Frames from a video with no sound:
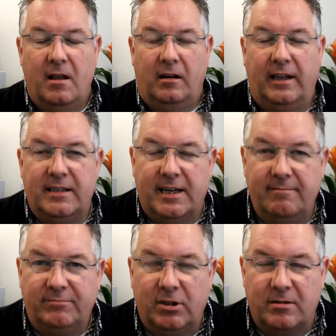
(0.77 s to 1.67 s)

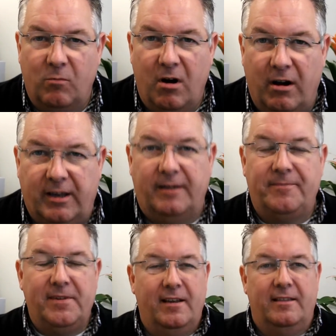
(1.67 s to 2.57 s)
LinkedIn doesn't work.
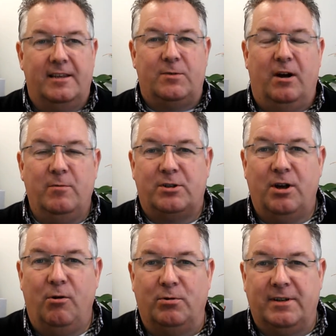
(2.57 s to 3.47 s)
This is what I was
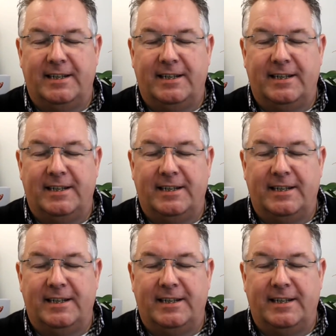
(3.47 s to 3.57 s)
told.